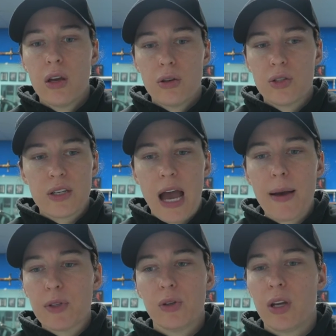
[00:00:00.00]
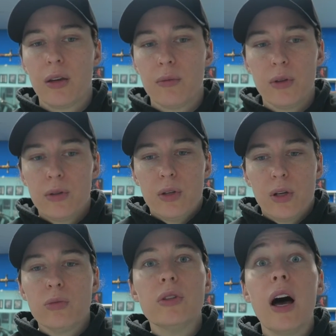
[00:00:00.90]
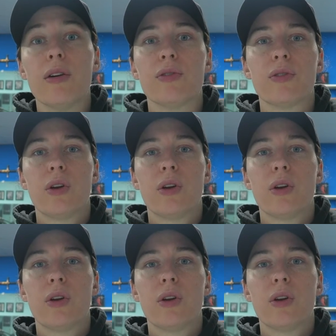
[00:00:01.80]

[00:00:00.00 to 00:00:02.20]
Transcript: just absolutely, love.